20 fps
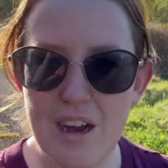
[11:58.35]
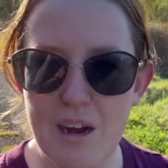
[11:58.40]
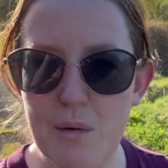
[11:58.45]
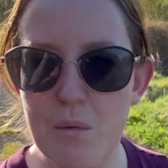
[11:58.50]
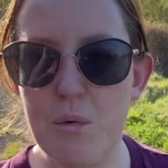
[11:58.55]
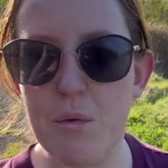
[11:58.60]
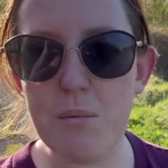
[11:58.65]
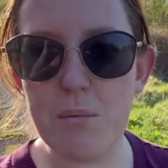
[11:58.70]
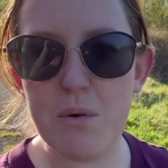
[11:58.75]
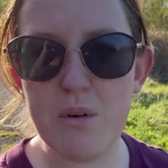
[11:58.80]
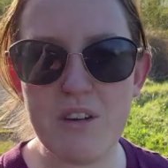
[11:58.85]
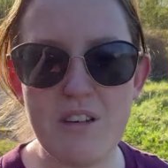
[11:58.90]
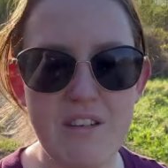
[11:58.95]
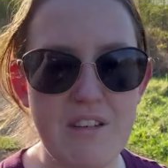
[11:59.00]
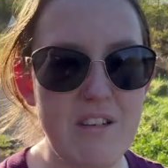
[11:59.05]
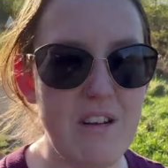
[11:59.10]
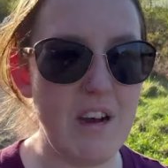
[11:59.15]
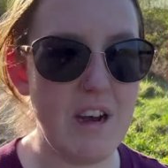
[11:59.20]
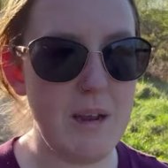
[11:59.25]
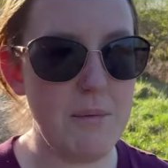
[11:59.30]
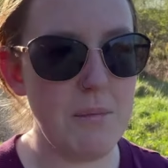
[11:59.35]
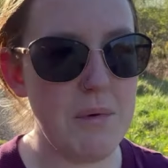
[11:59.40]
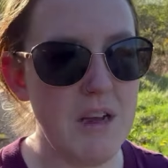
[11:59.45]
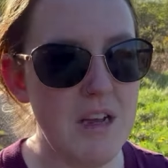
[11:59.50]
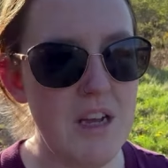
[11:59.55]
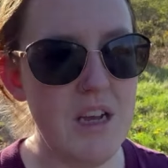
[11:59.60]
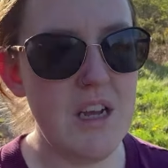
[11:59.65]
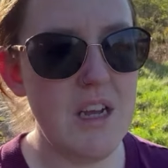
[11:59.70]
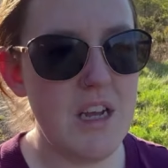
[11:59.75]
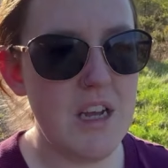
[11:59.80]
at one point in time,
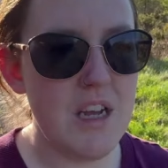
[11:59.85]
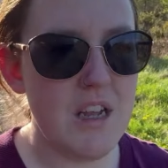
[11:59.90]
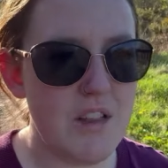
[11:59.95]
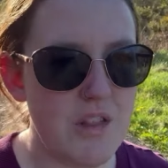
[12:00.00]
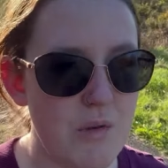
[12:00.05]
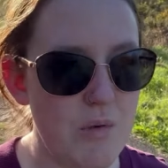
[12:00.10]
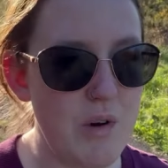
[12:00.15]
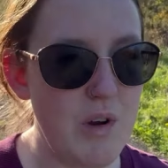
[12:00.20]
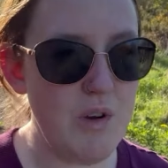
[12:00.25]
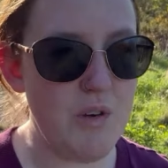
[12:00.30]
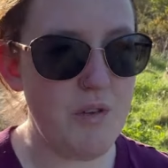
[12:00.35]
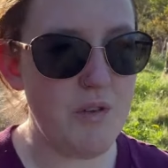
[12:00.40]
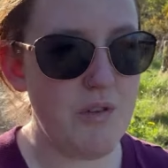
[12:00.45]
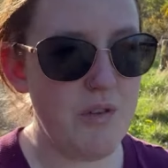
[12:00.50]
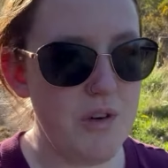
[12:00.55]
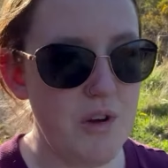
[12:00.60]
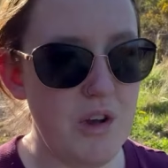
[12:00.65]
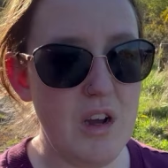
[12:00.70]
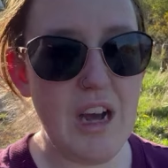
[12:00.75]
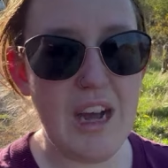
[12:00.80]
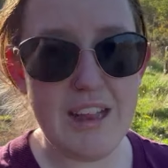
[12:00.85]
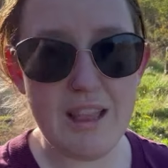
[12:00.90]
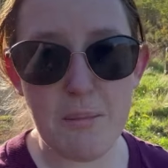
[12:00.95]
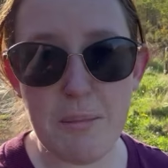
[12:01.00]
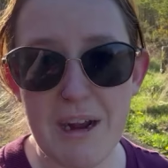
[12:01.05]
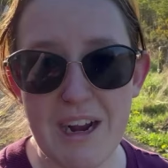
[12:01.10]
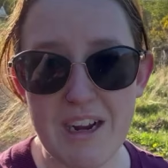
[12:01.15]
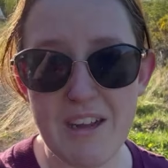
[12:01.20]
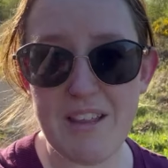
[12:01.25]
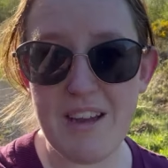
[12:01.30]
the roof at the
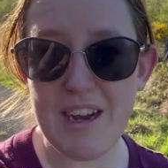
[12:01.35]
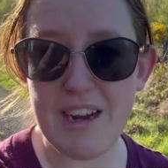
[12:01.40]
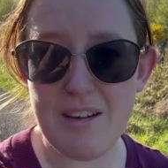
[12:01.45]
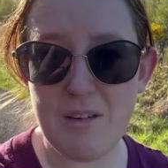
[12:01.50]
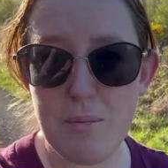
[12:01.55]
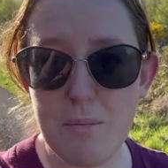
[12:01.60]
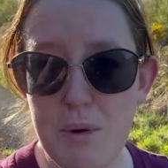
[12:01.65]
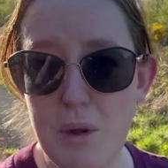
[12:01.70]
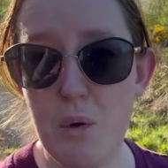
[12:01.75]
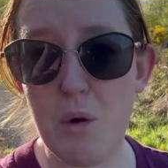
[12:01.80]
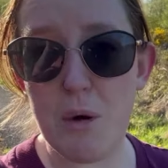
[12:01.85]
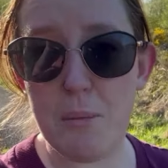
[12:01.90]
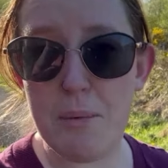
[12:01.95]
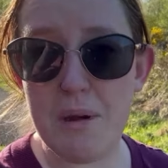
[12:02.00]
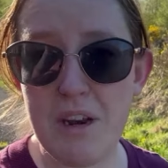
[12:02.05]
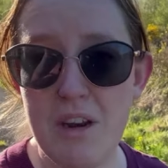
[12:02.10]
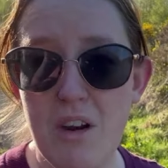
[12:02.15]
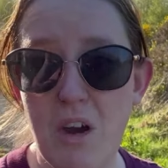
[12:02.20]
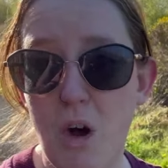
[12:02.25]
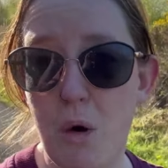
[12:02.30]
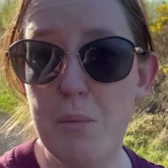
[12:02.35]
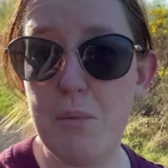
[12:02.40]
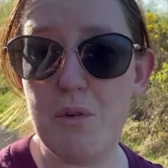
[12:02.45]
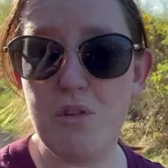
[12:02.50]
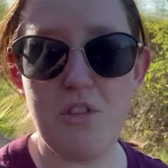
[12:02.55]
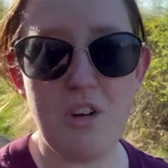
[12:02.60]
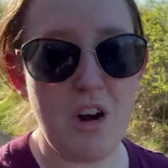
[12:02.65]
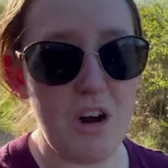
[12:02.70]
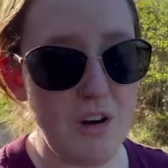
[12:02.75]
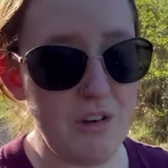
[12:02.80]
back of the house blew up and
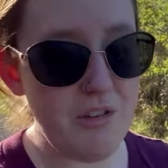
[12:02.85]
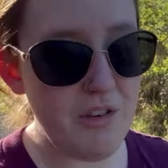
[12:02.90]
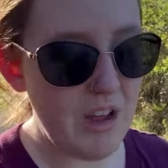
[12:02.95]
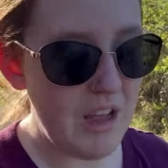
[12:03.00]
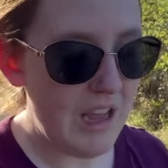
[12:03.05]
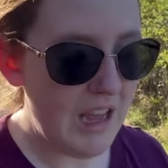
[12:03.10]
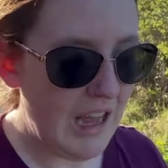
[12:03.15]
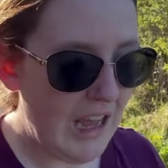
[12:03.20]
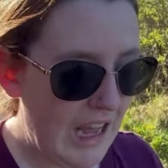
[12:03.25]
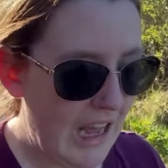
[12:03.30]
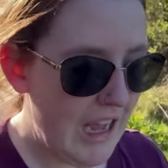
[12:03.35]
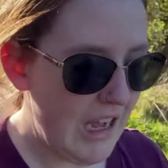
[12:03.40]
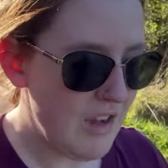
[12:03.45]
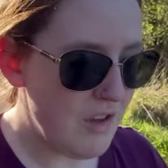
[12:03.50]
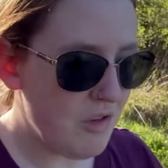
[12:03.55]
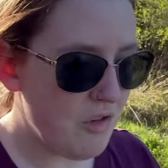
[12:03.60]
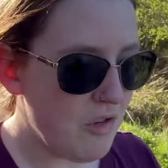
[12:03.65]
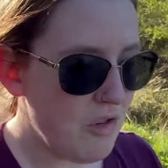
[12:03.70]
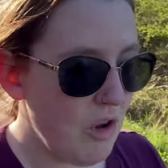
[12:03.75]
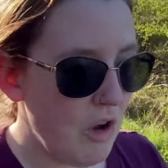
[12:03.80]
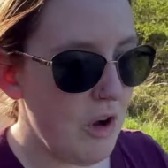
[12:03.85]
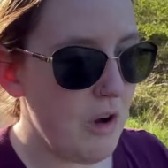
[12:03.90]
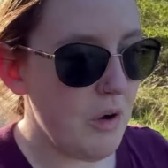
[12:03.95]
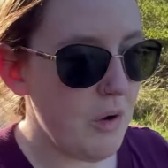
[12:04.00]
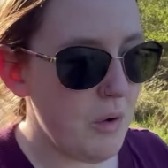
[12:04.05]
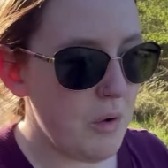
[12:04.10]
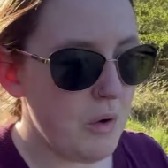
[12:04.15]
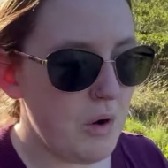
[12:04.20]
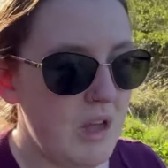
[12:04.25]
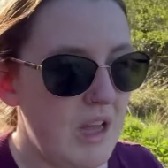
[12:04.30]
almost off.
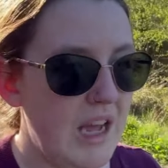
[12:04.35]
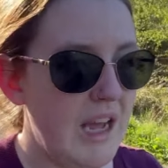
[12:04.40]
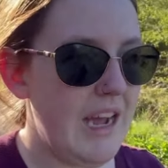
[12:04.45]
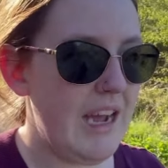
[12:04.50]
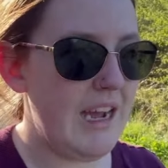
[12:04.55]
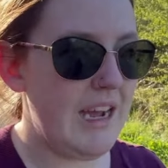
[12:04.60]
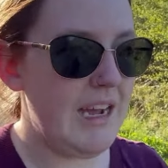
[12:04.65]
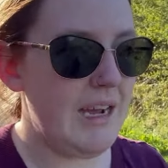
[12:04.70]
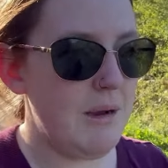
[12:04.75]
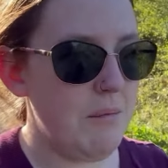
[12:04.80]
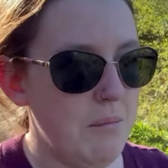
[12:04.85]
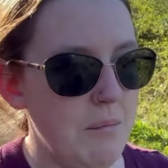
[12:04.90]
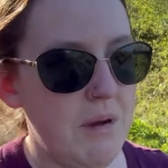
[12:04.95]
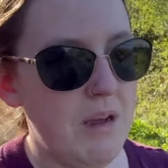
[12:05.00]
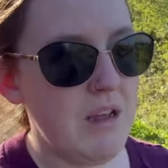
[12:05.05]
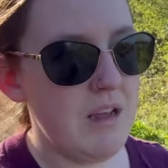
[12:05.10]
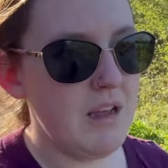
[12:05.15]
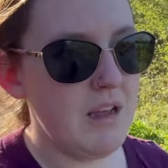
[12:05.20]
So um,